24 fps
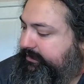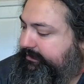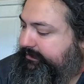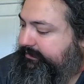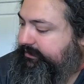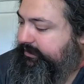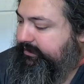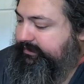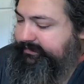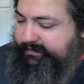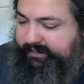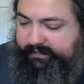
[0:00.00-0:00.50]

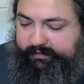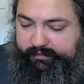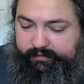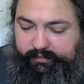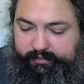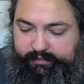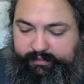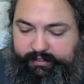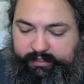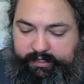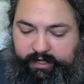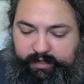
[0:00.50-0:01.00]
So let's take a
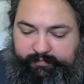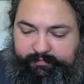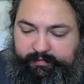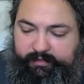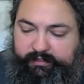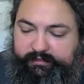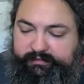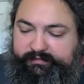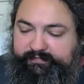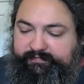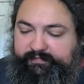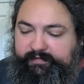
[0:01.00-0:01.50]
look at the
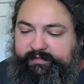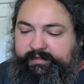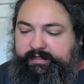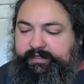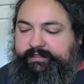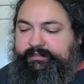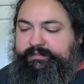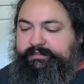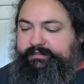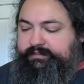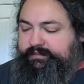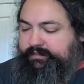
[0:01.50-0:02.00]
numbers for
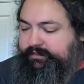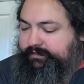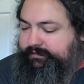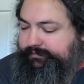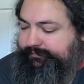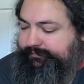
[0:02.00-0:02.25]
this.